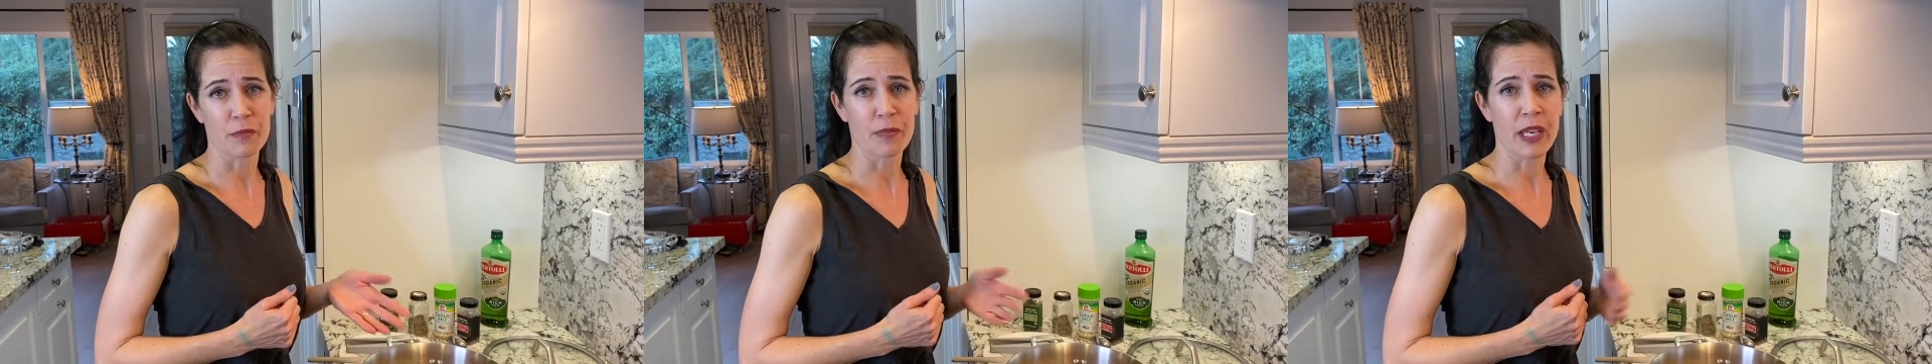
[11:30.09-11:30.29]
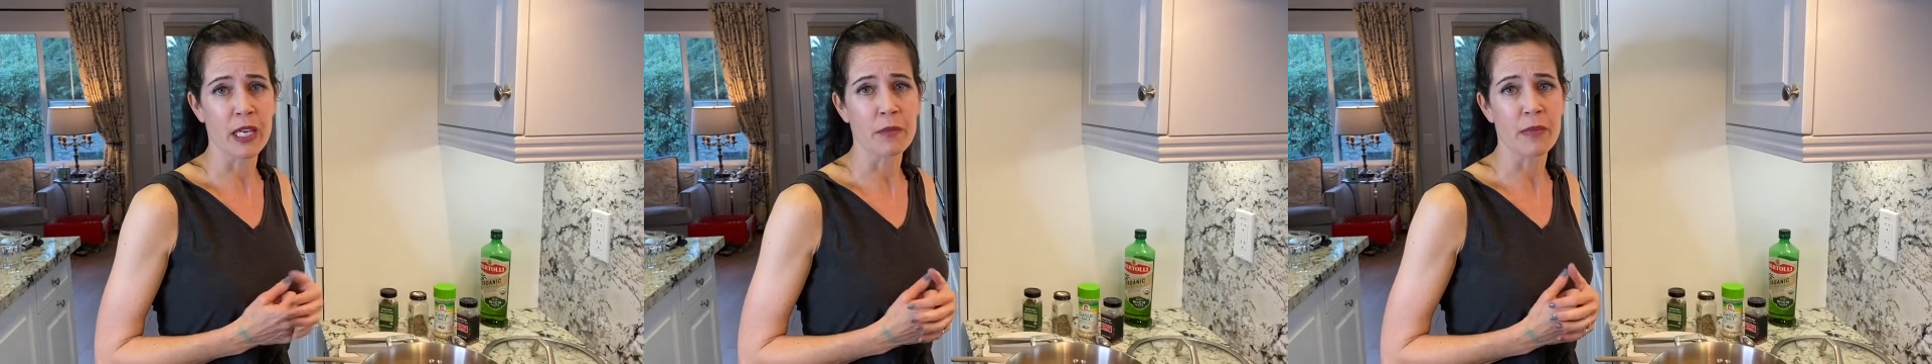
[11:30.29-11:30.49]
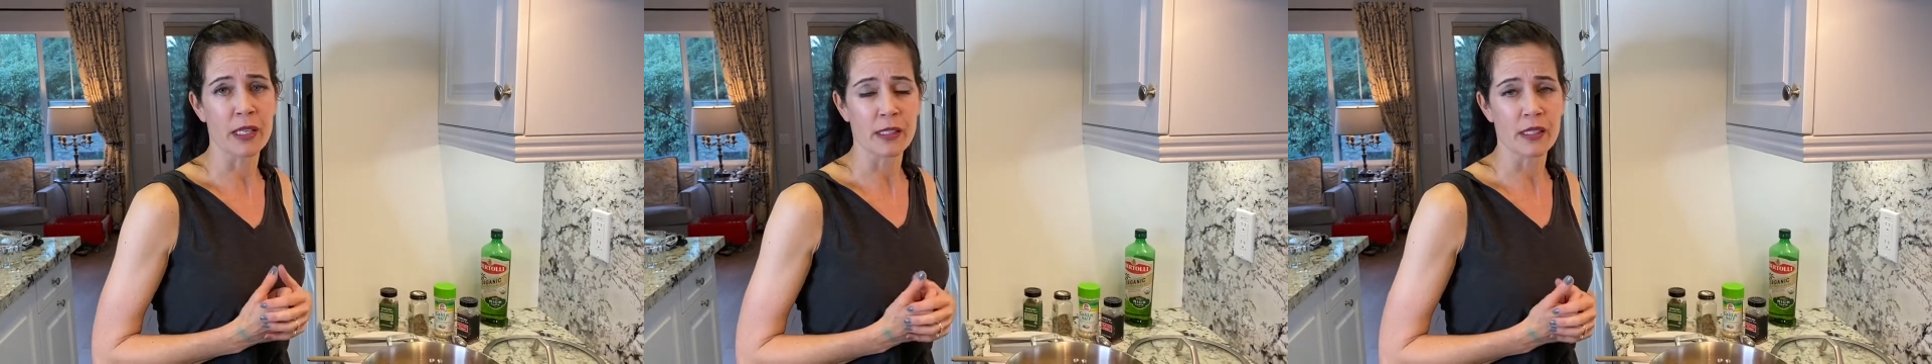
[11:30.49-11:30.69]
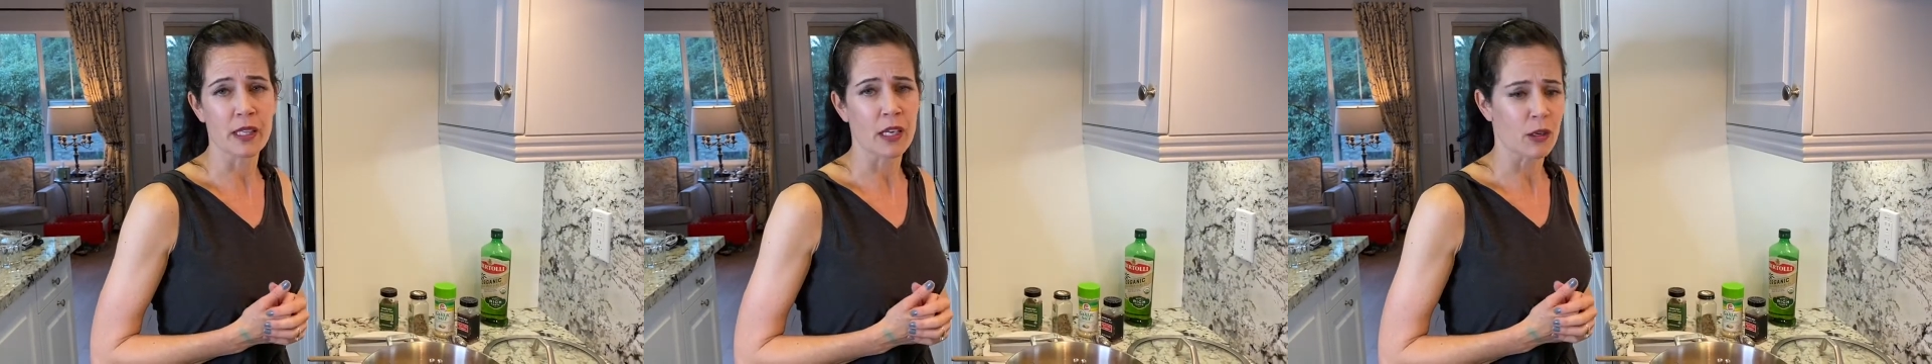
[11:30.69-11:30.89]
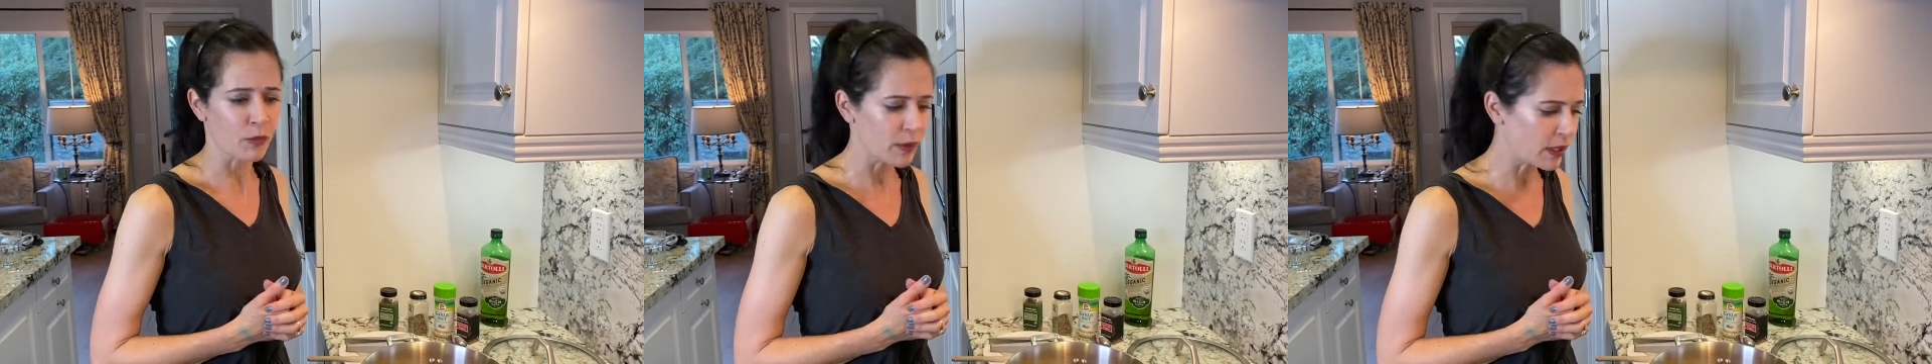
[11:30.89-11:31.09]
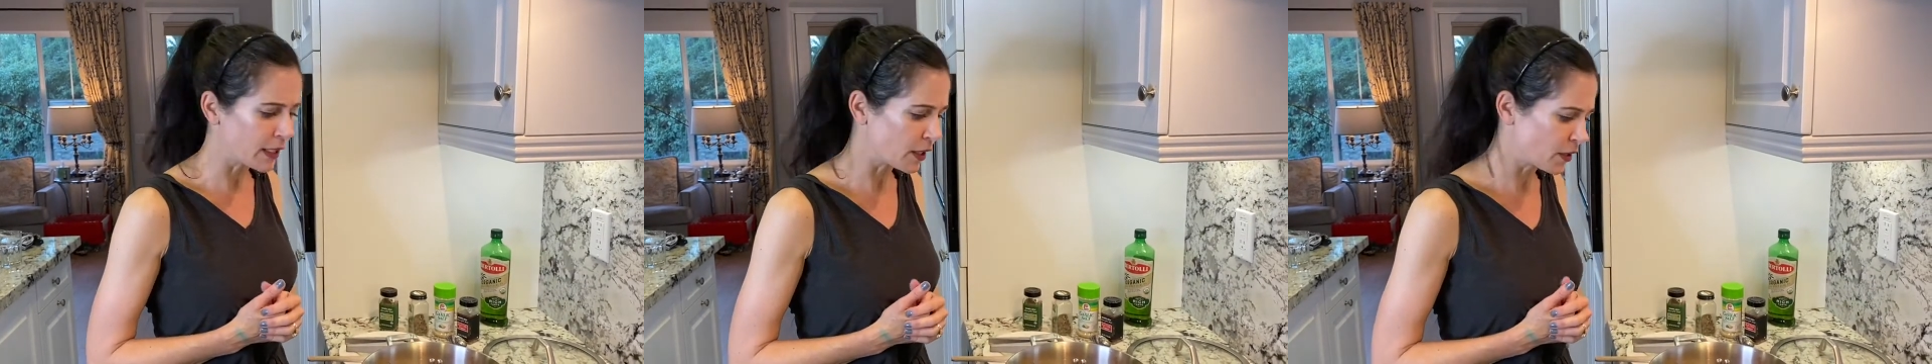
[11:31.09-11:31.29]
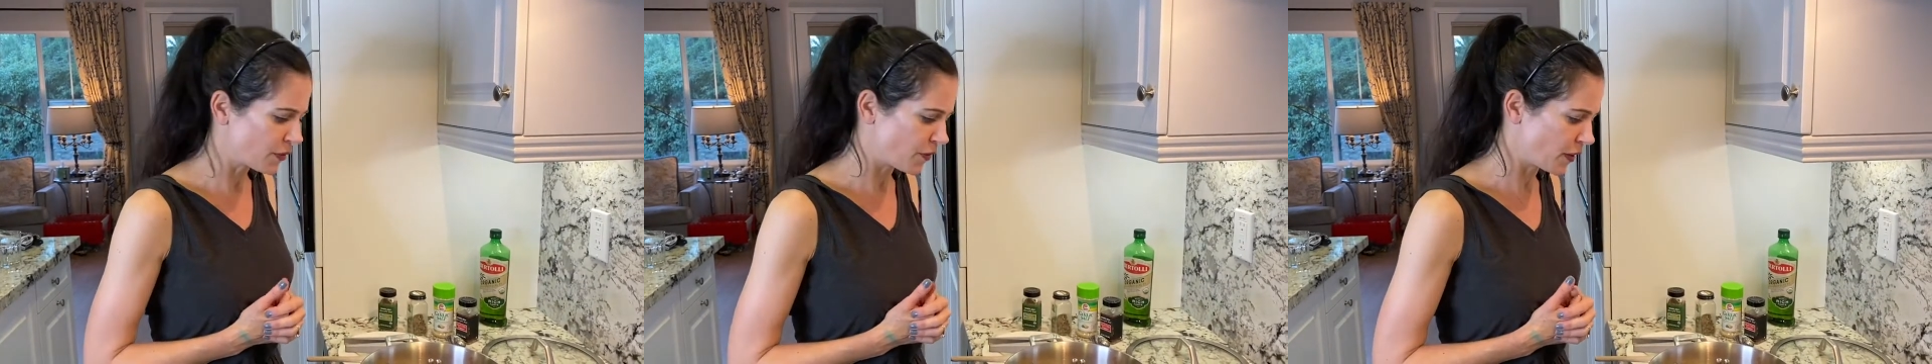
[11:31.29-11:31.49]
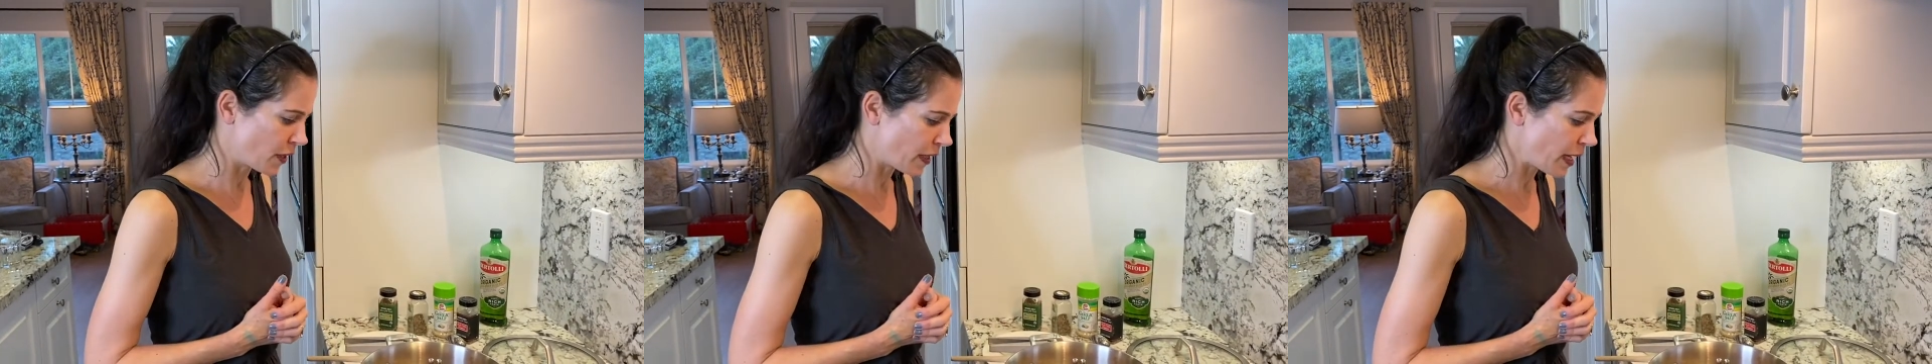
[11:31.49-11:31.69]
pigments that are really good for
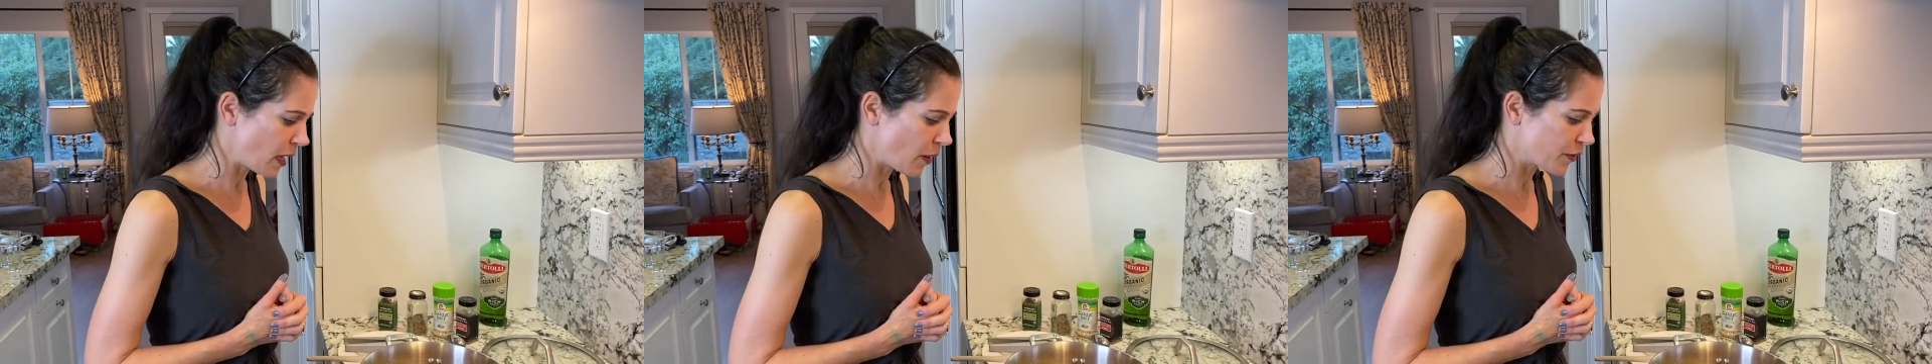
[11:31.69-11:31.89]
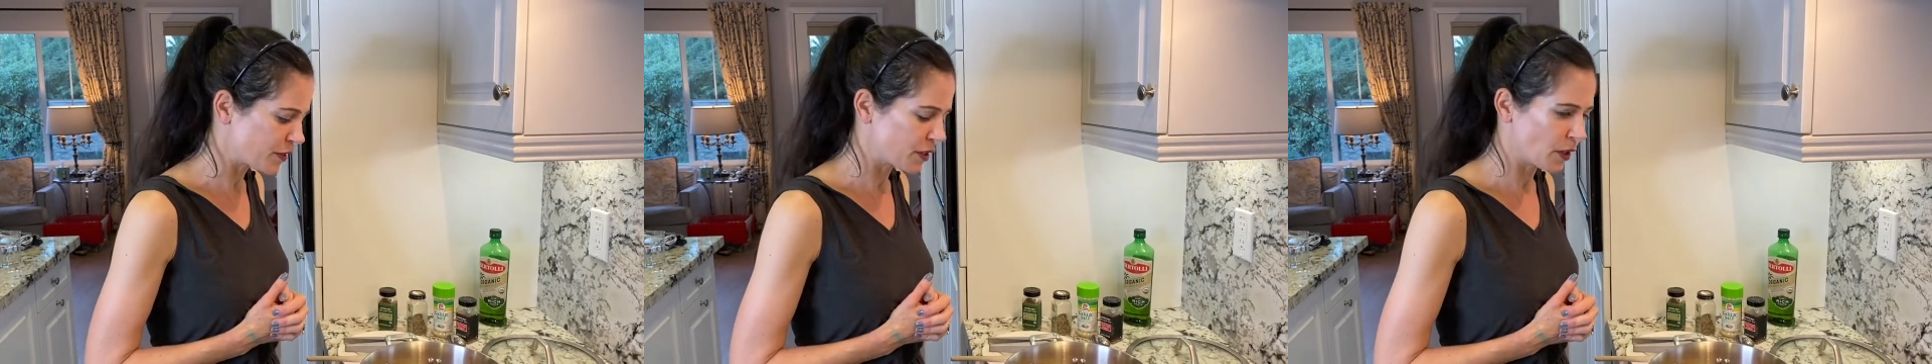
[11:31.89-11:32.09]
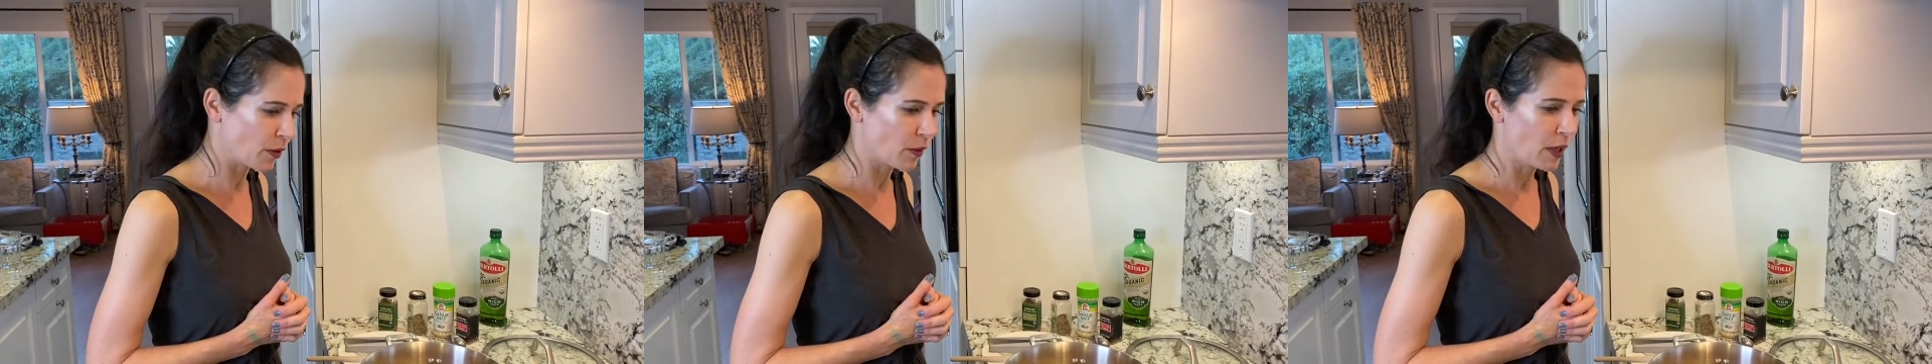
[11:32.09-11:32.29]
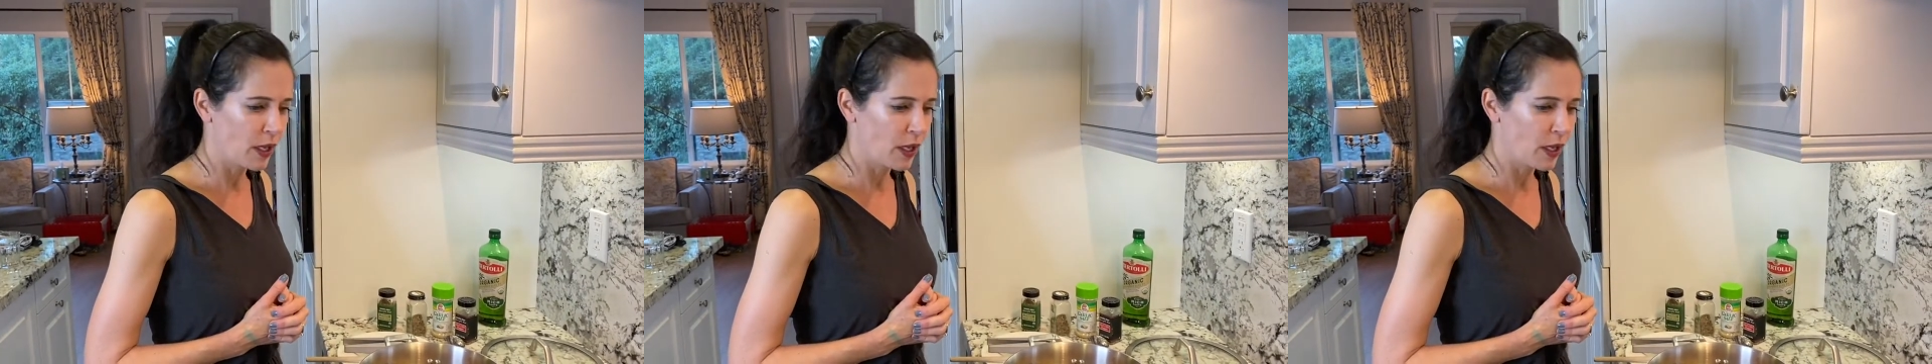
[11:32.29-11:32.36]
your health. So